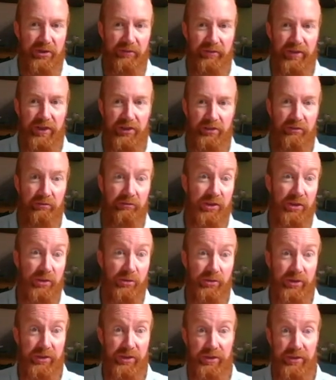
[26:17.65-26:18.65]
of additional
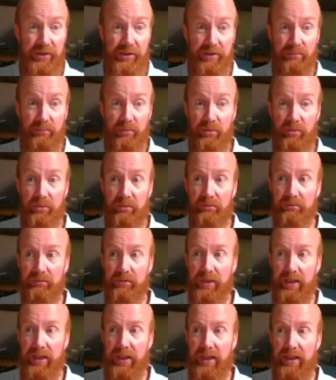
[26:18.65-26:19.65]
resources to support
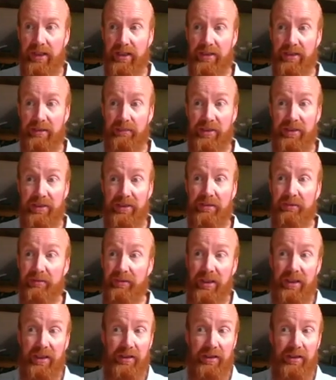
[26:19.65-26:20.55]
some of this stuff.